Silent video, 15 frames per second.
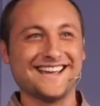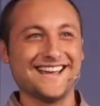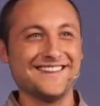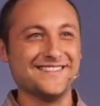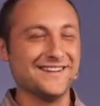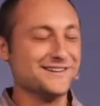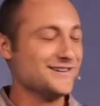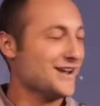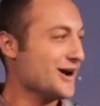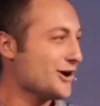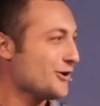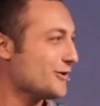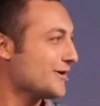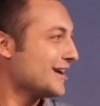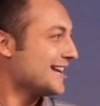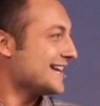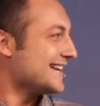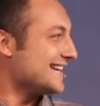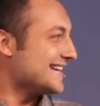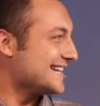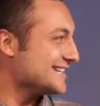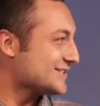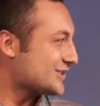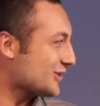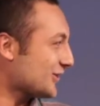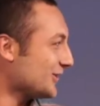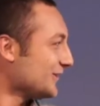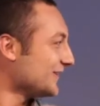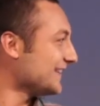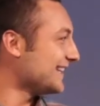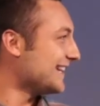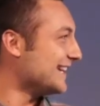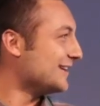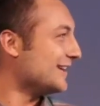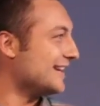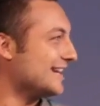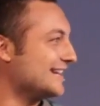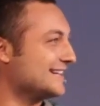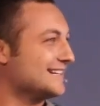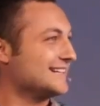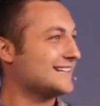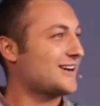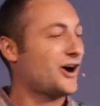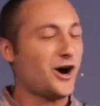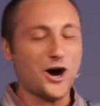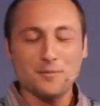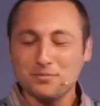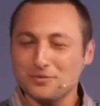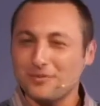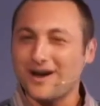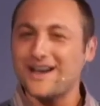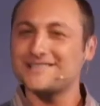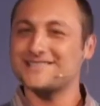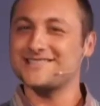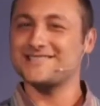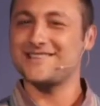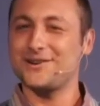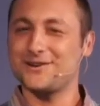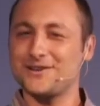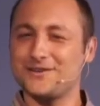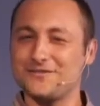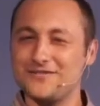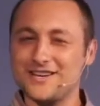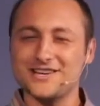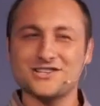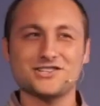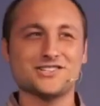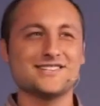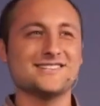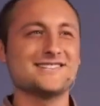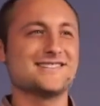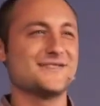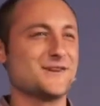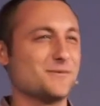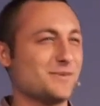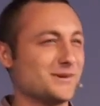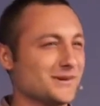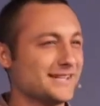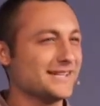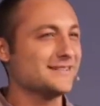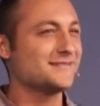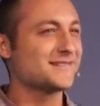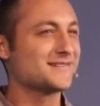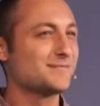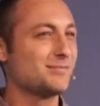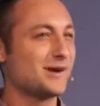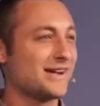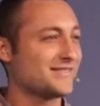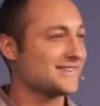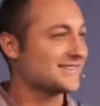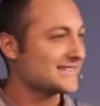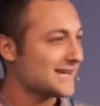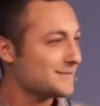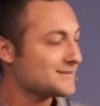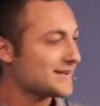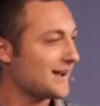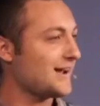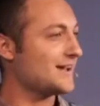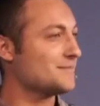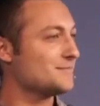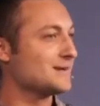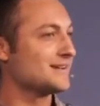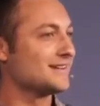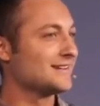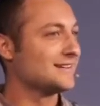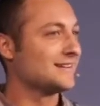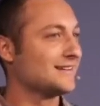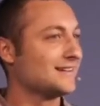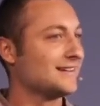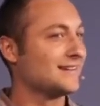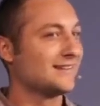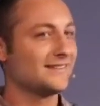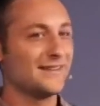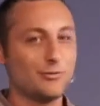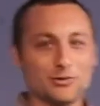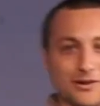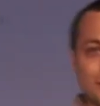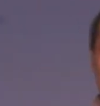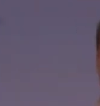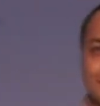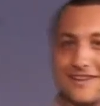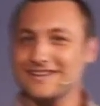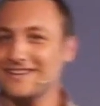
And they know internally it, it compromises their convictions and their beliefs, but at the same time, they want to fit